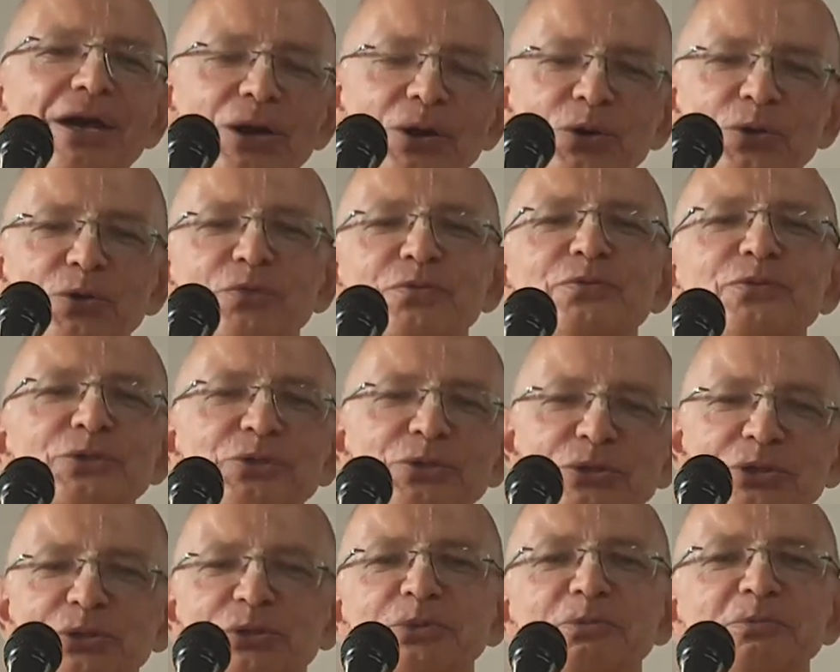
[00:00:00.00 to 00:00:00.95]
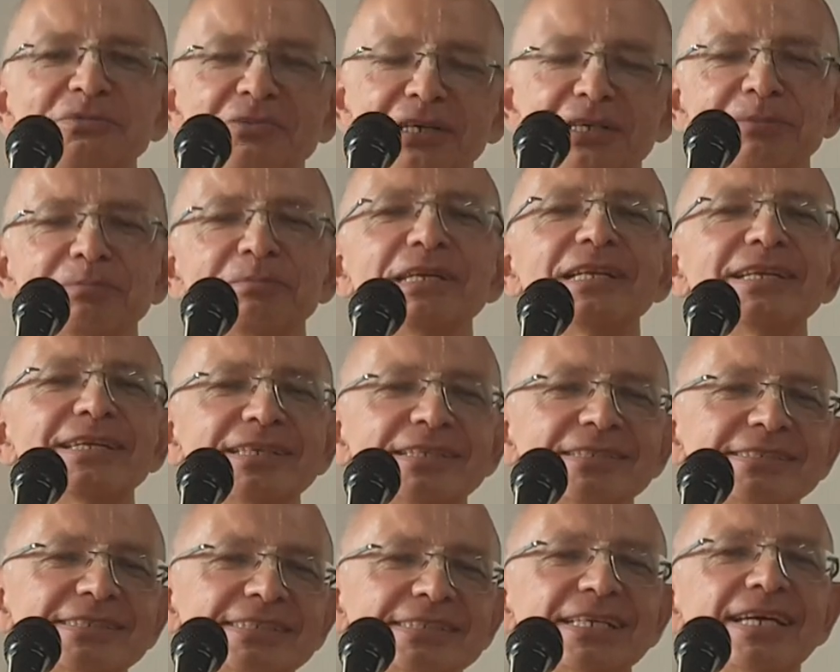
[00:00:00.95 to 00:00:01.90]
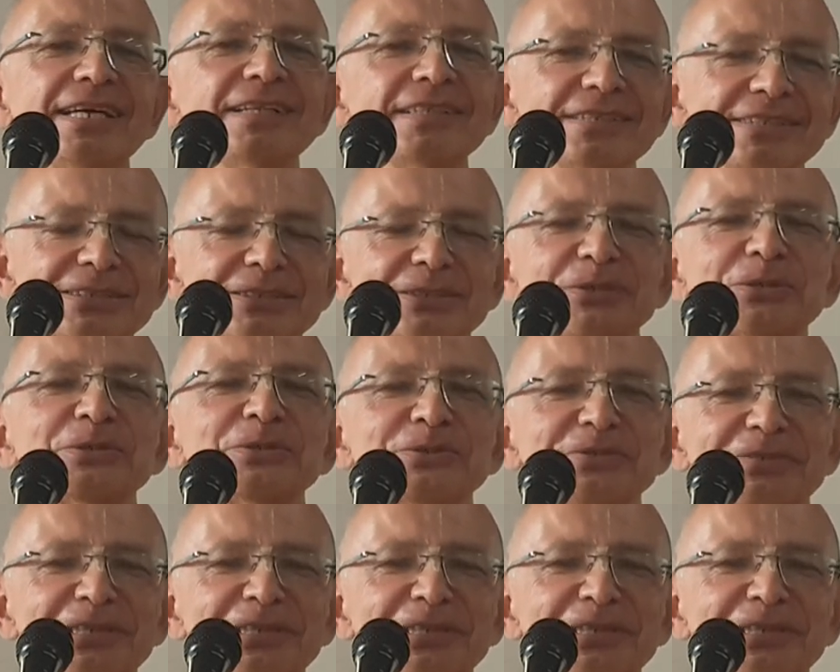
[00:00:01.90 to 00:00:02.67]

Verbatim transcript: of, you know, 1 million cells or